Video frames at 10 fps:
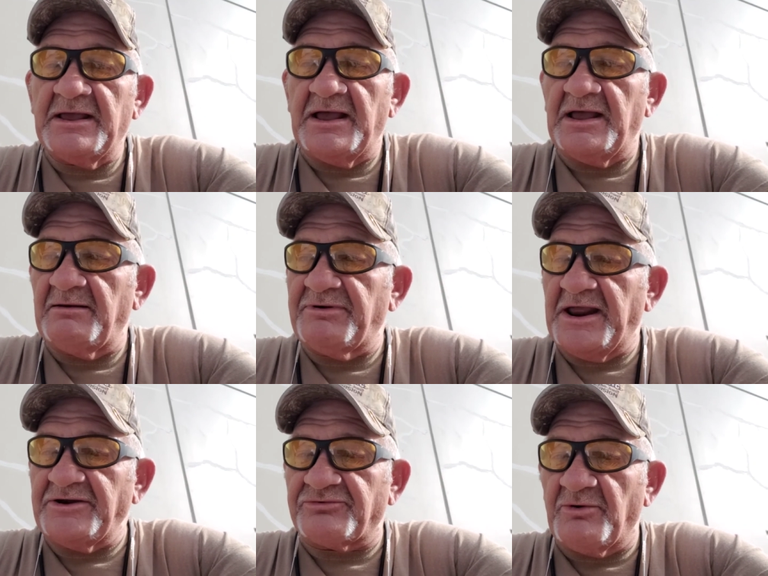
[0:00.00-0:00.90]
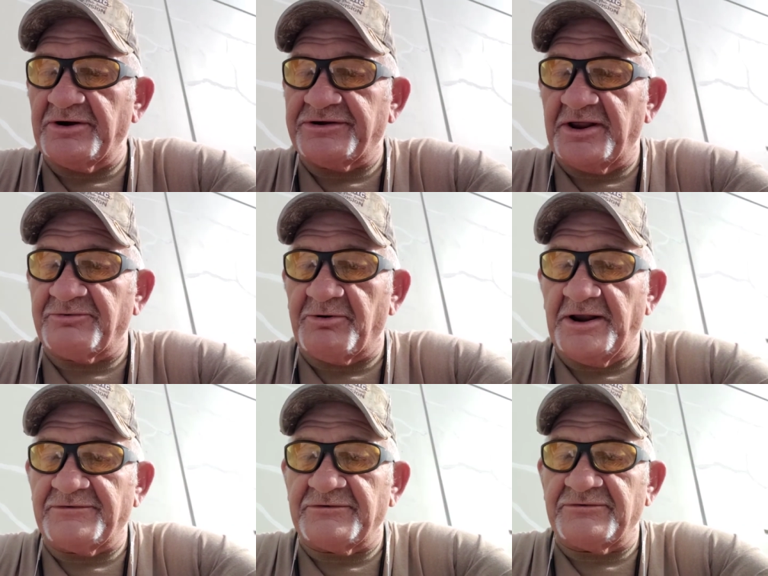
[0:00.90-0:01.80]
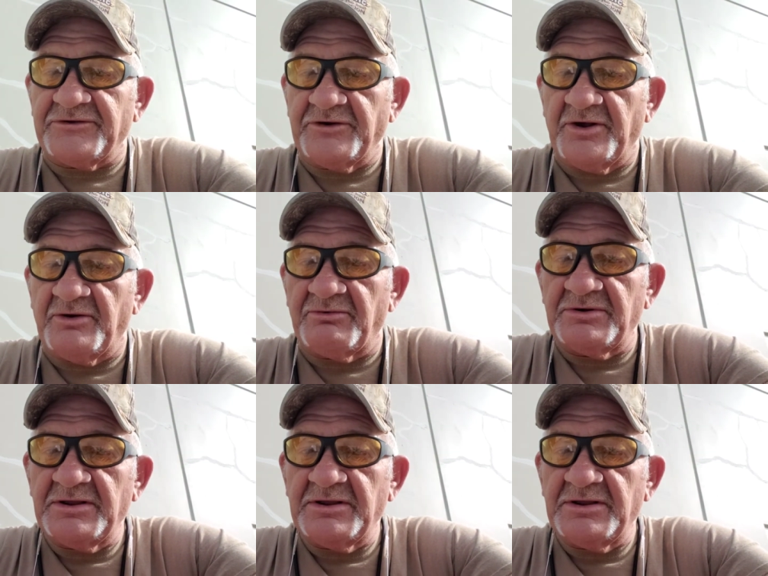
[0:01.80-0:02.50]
Uh, but I just want to touch braces, you know,